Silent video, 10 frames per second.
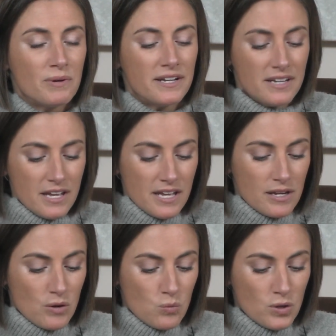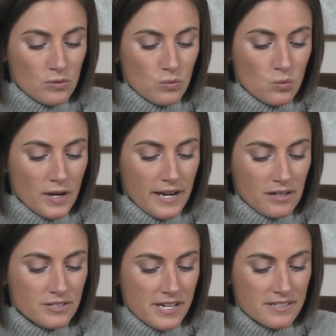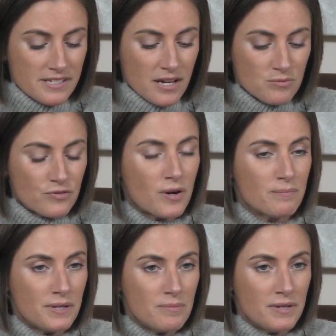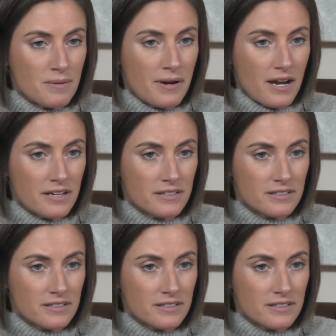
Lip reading: But what else has come from PPMI